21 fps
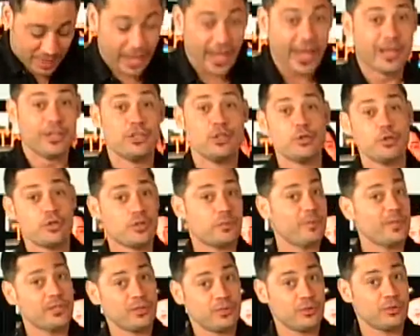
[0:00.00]
And you should
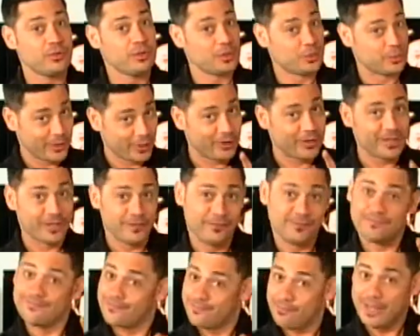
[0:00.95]
be too, because we all have
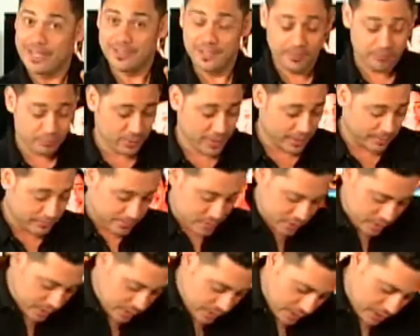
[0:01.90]
messed up problems.